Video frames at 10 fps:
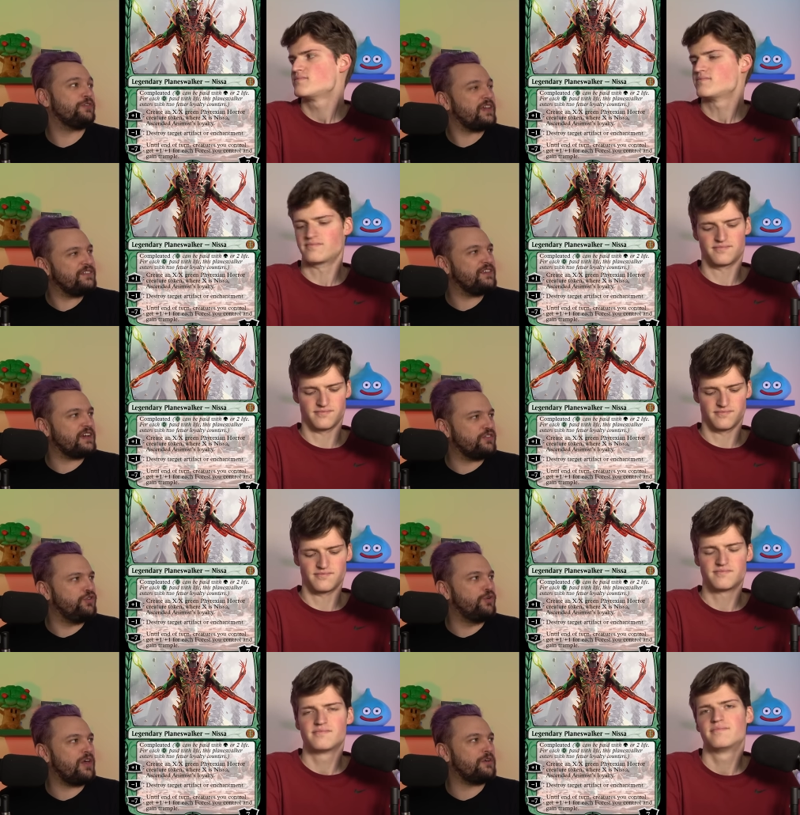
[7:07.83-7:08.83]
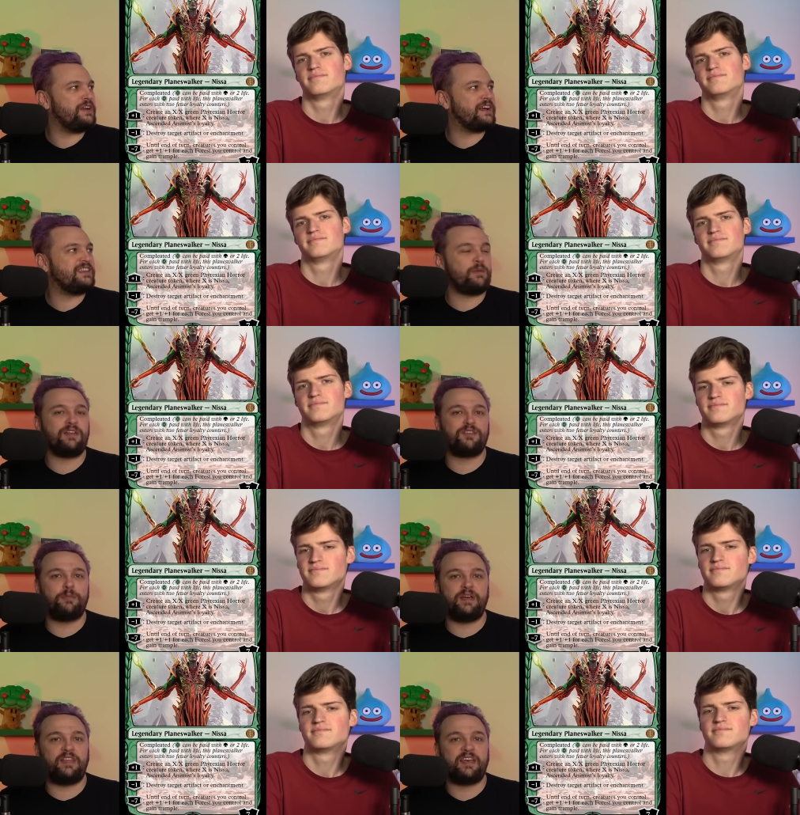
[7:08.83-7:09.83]
Speaker 1: I can see like a two color deck that wants to
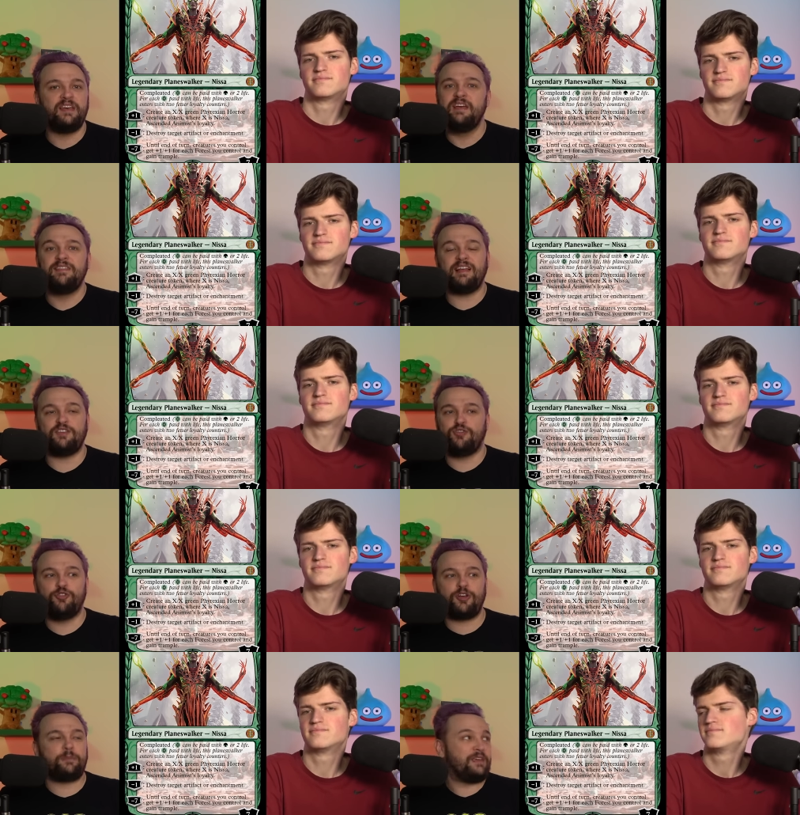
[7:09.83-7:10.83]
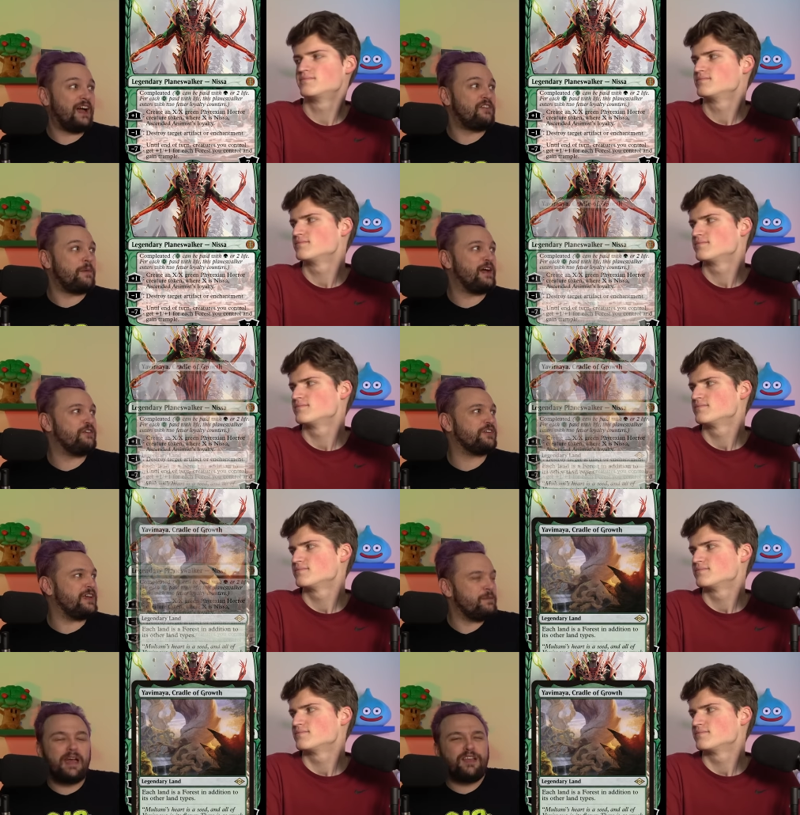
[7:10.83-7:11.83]
play like, that is tutoring up Yavimaya every
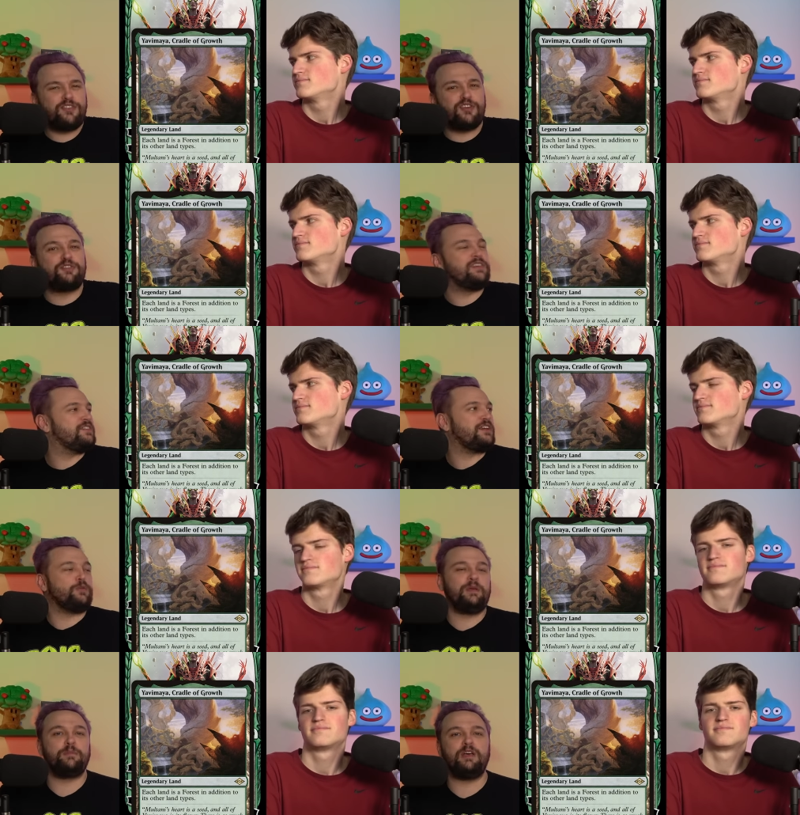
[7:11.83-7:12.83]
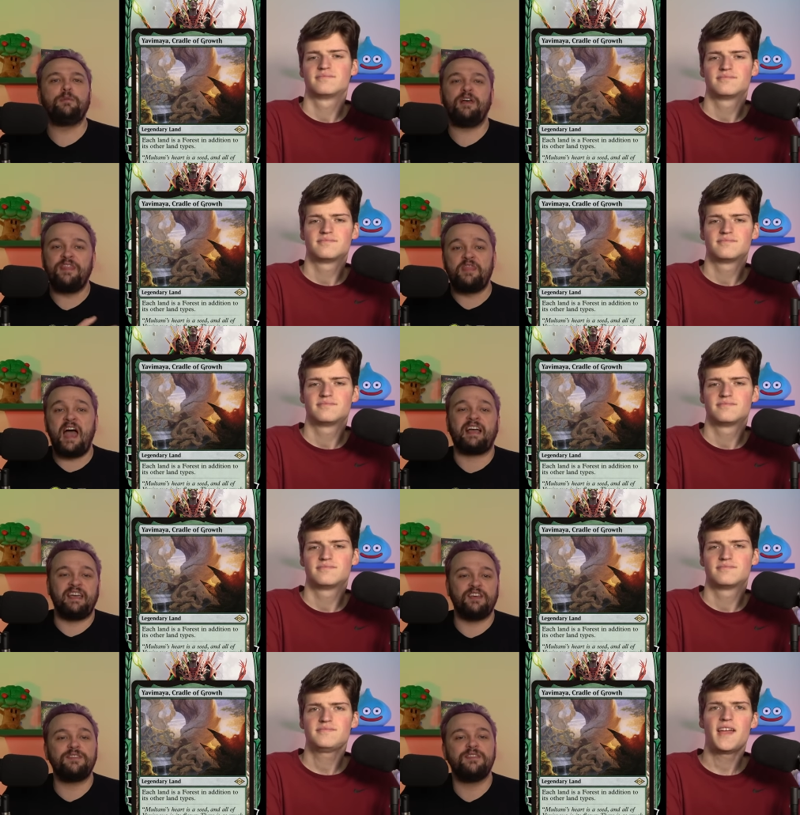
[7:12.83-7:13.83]
game, I can still see this card being playable in that
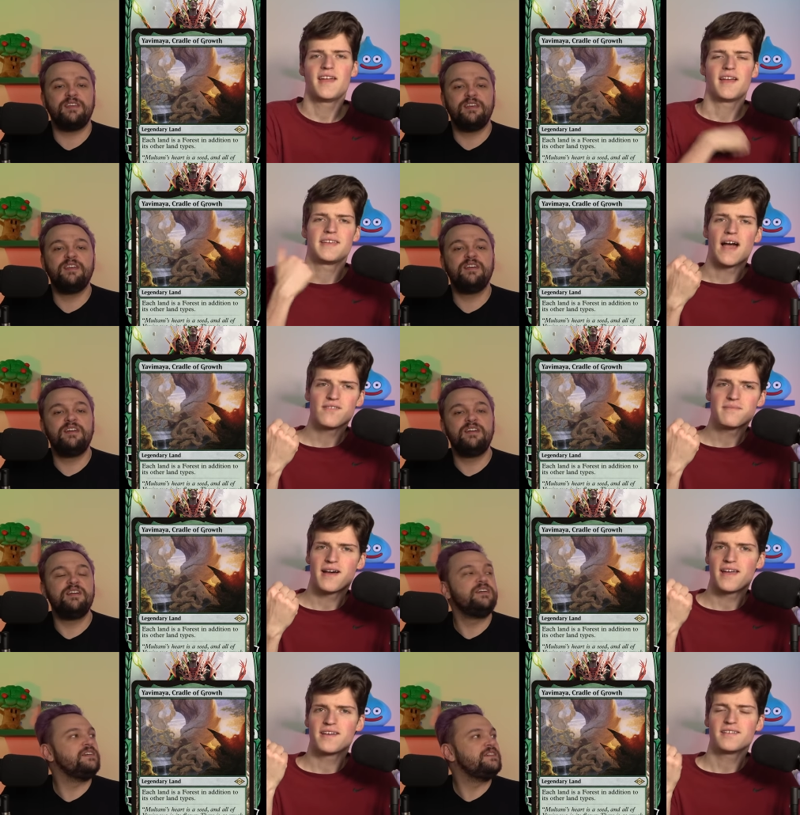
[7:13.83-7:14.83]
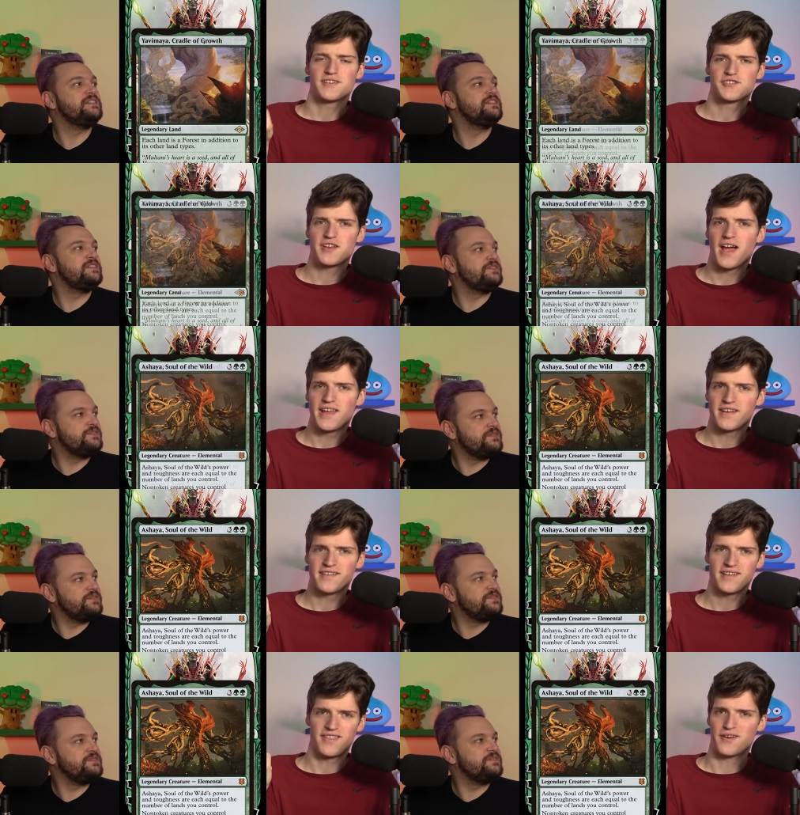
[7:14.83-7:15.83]
case.
Speaker 2: Yeah, yeah, Yavimaya,
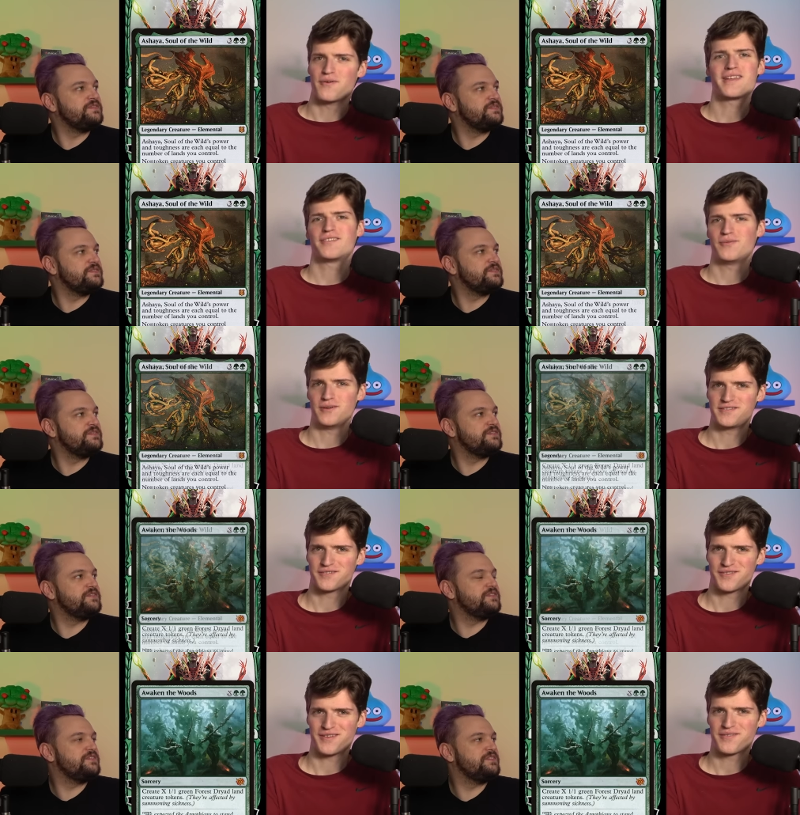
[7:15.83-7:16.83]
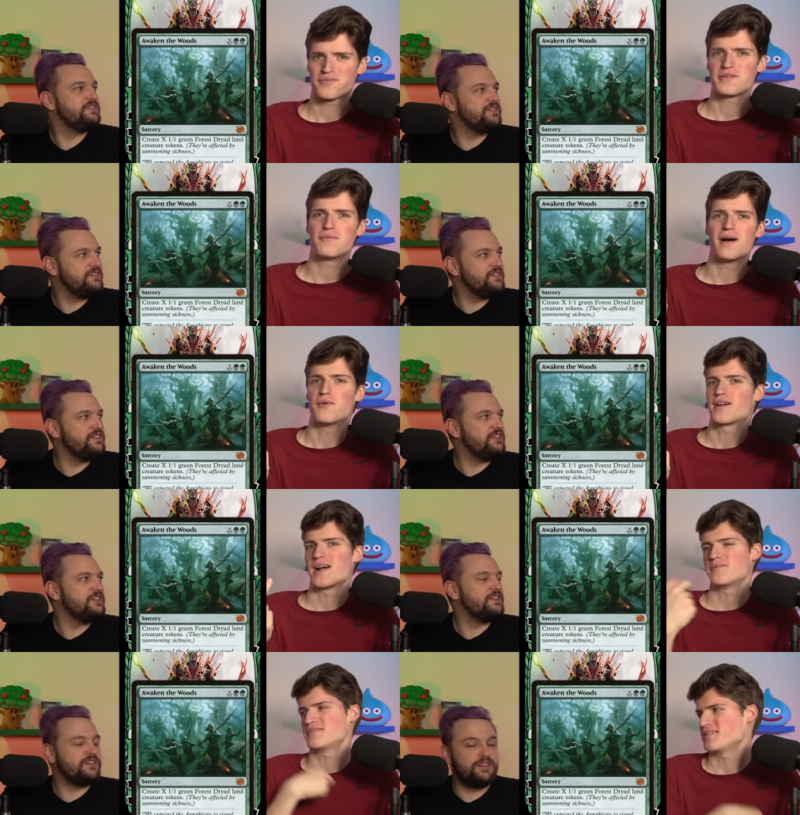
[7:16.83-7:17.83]
Ashaya, and then Awaken the Woods are the three wombo
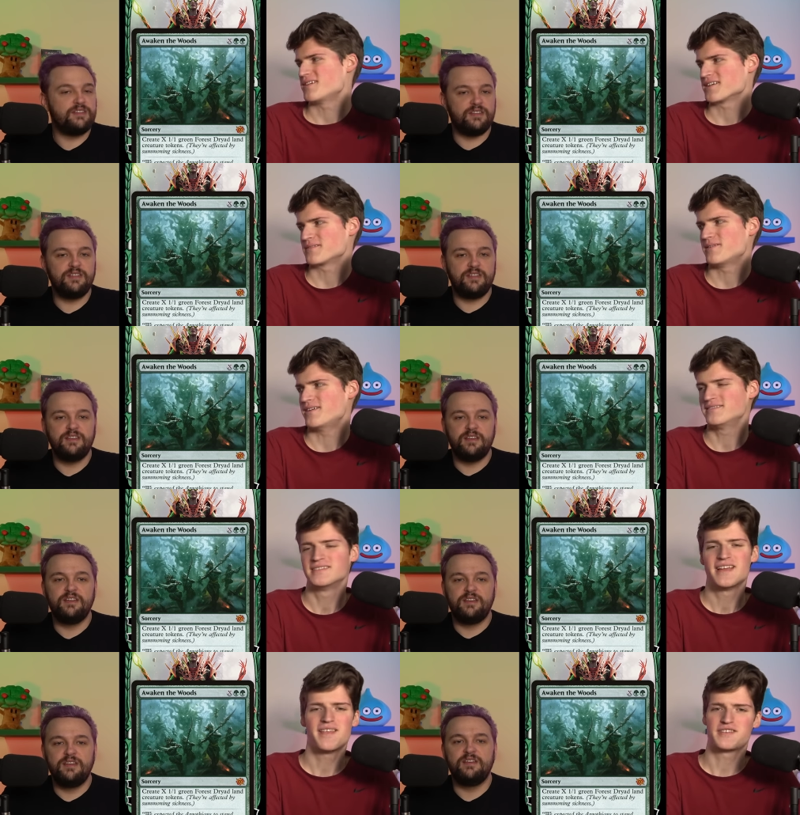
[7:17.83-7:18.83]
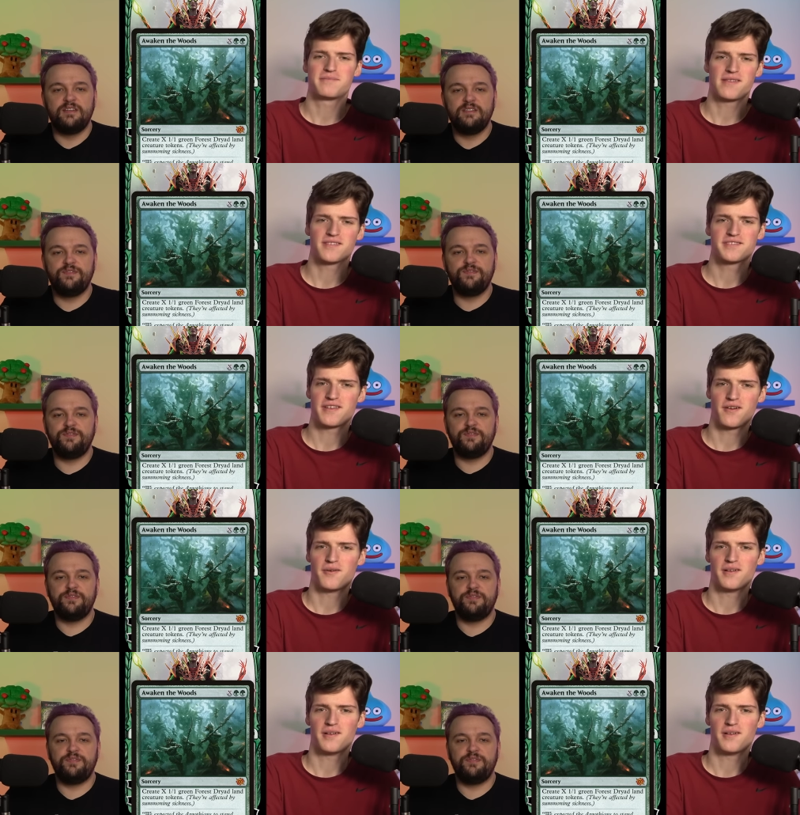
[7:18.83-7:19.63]
combos we talked about that just make this thing go